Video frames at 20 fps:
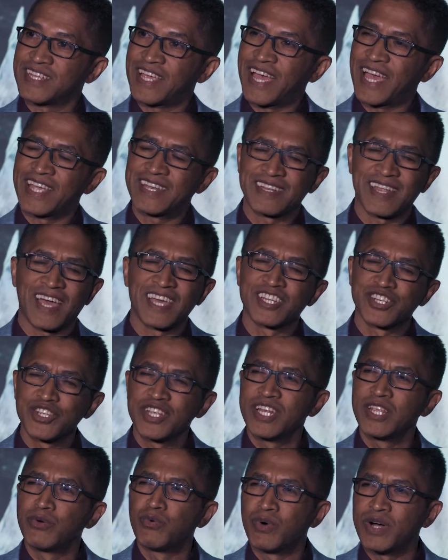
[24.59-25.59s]
And I
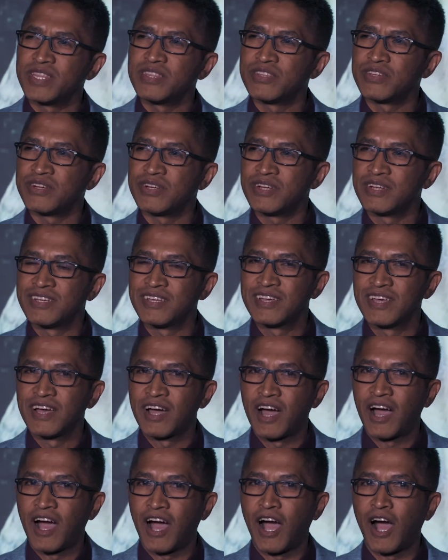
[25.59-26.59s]
really wonder
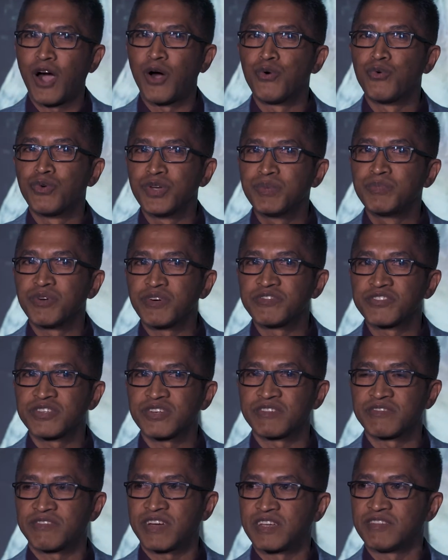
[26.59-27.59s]
how we both
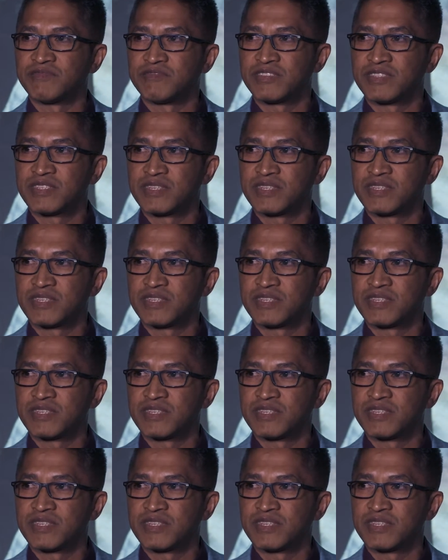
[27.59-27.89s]
survived.